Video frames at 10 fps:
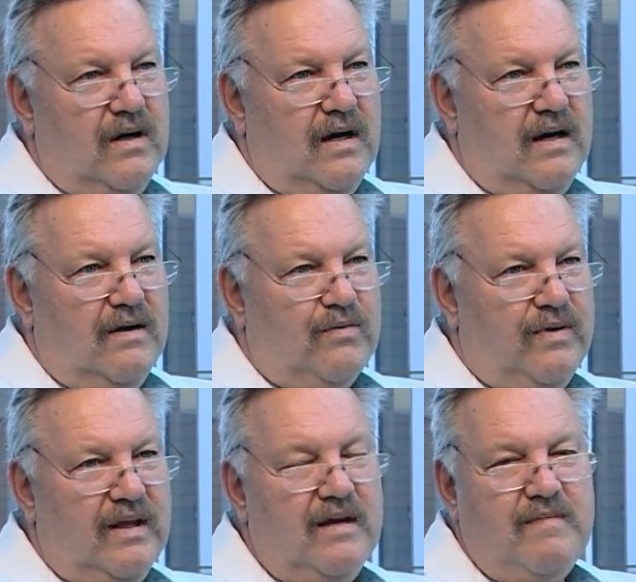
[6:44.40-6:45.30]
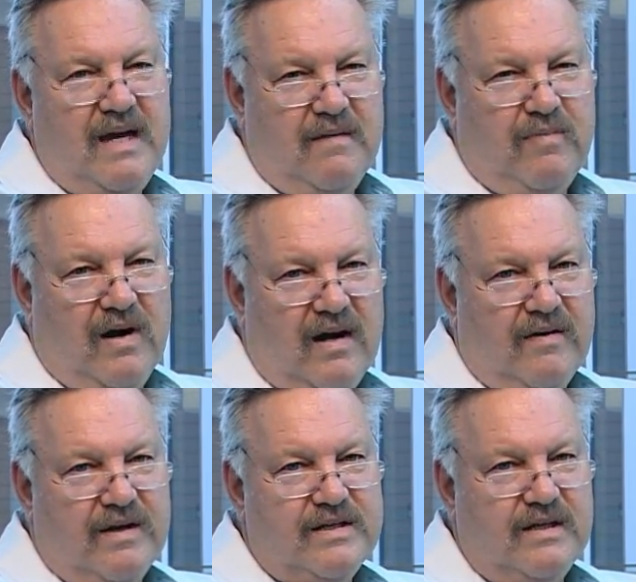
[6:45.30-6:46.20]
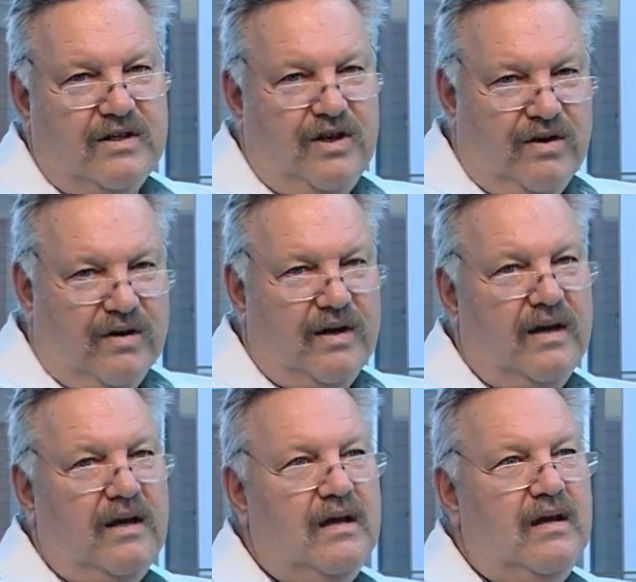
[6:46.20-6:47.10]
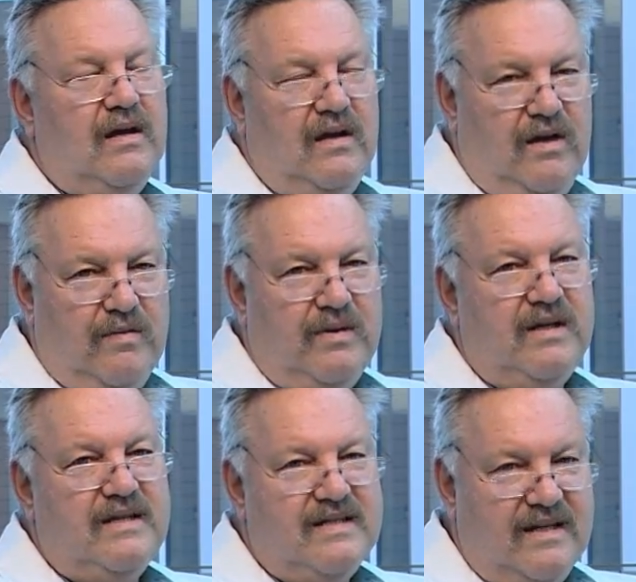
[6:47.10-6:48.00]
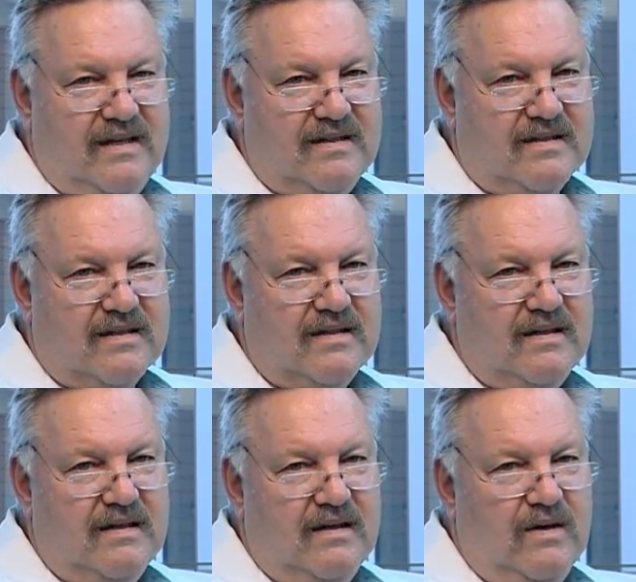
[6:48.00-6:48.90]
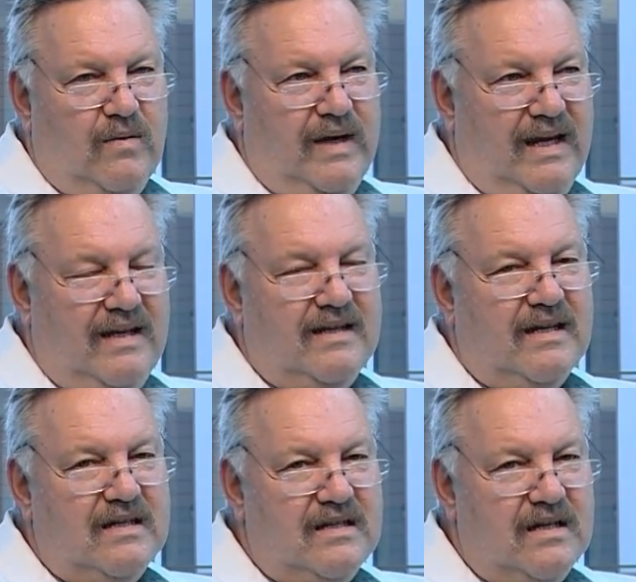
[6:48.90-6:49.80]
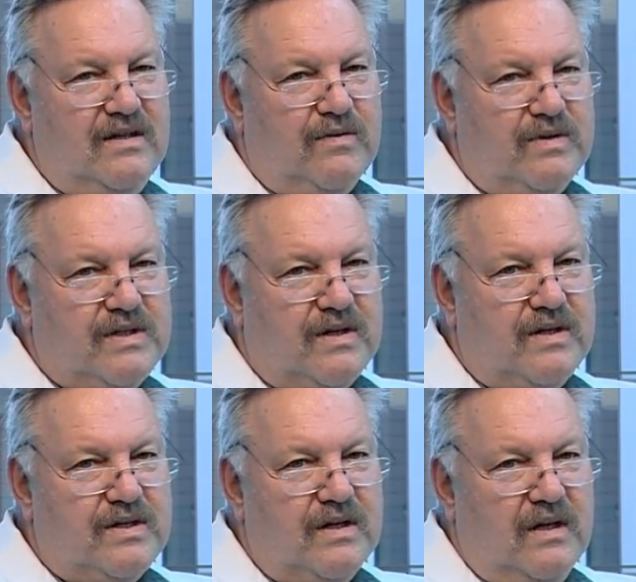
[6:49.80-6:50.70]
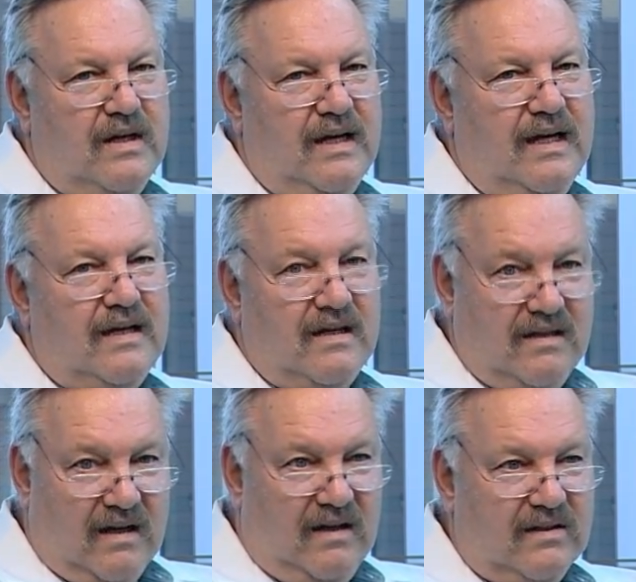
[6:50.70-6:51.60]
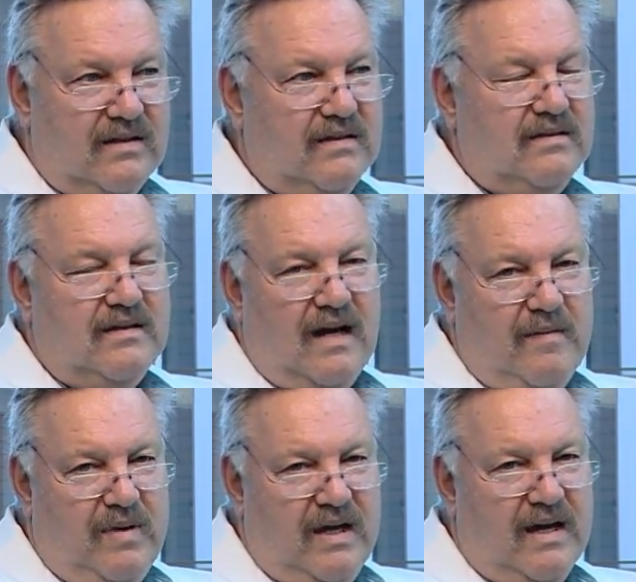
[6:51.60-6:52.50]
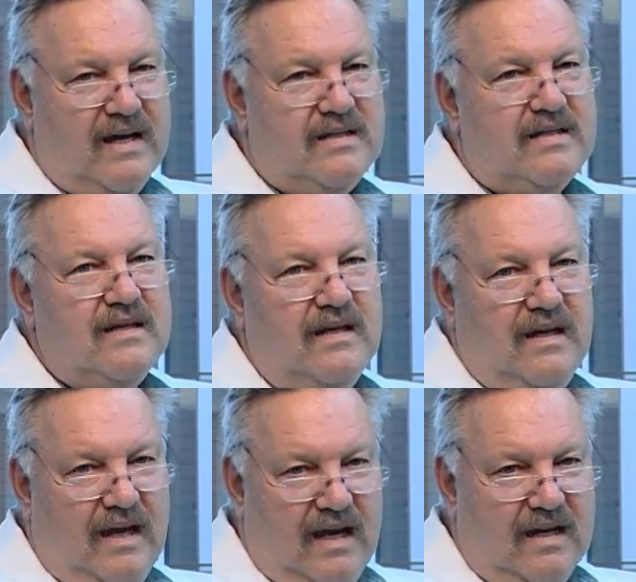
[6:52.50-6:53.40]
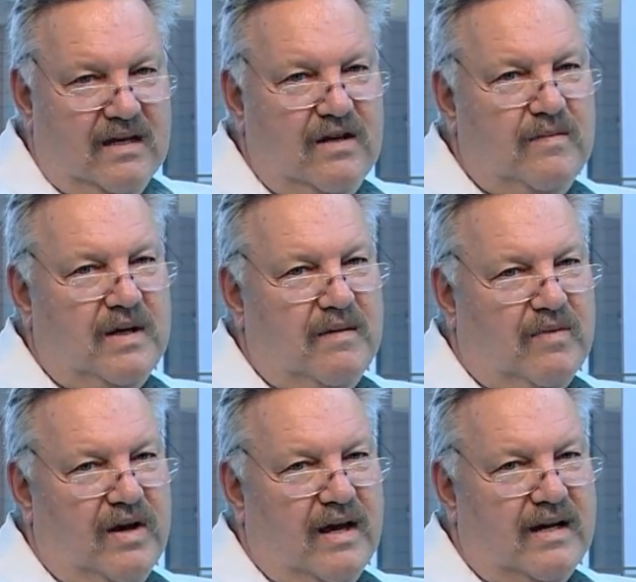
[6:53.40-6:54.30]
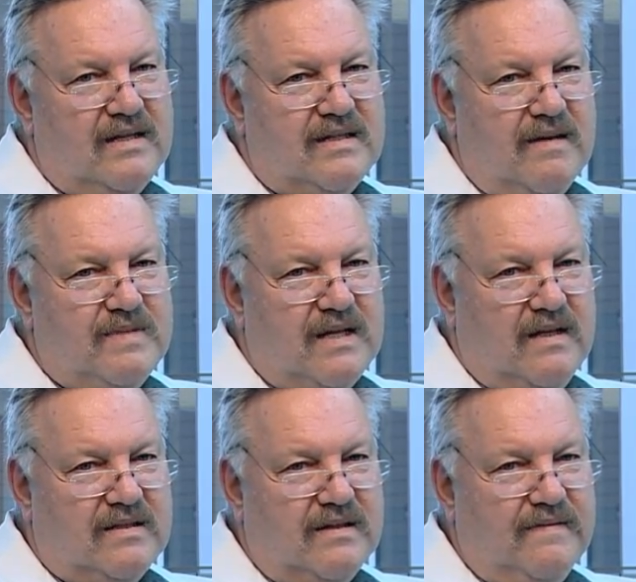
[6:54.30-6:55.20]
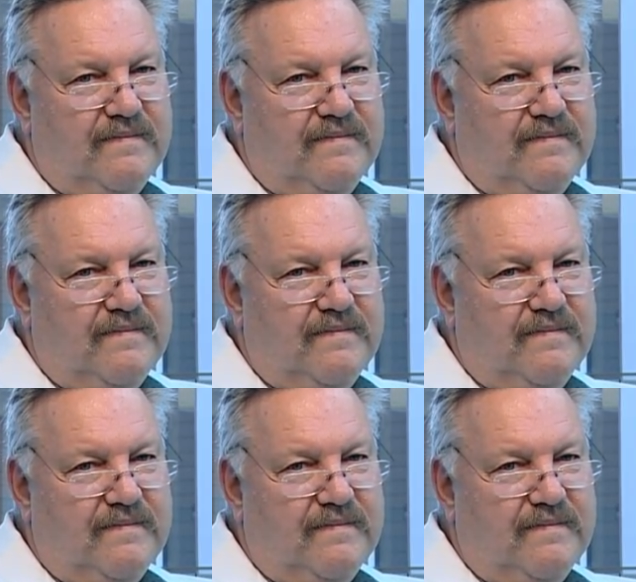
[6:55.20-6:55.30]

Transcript: uh, really make progress in curing human disease, we need to continue research in adult IPS and human embryonic stem cells.